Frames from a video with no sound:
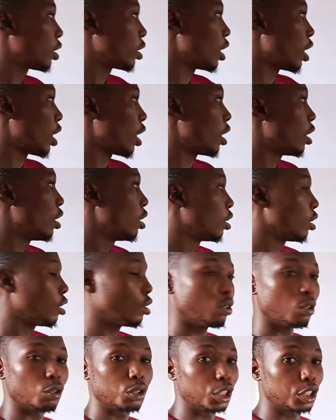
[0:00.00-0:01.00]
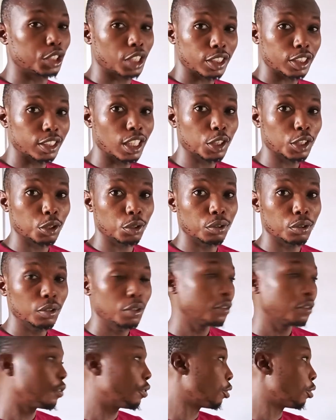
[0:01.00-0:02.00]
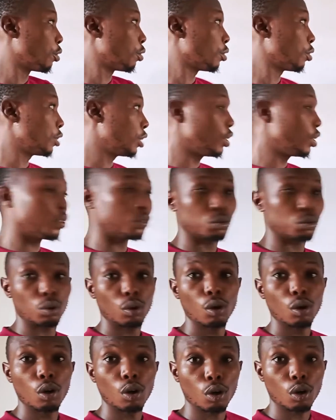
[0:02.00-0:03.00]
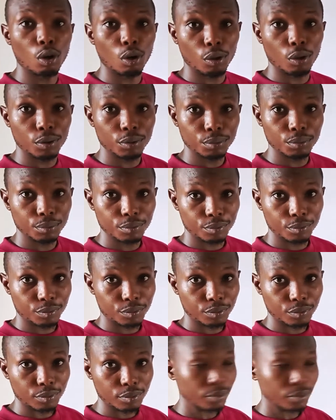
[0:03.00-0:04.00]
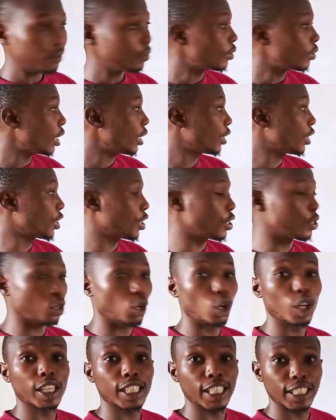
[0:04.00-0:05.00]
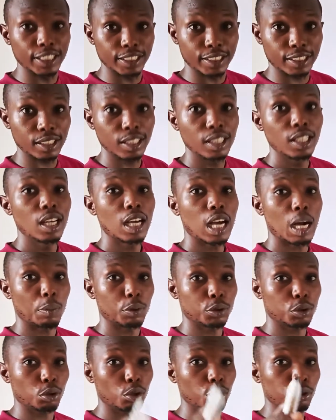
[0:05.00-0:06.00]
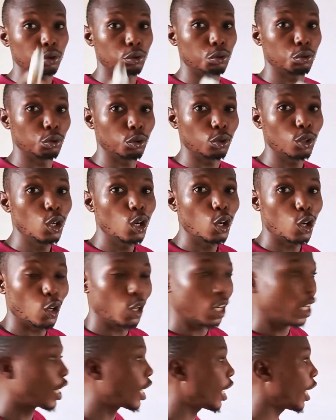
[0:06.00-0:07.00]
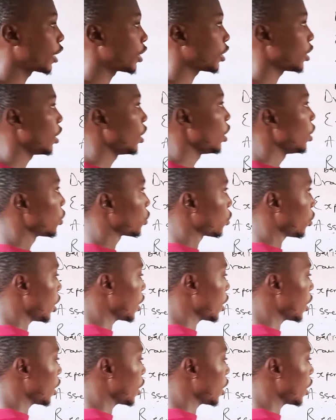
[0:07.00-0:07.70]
that or the transaction for this to occur. This is on credit. I'm also going to do on cash. So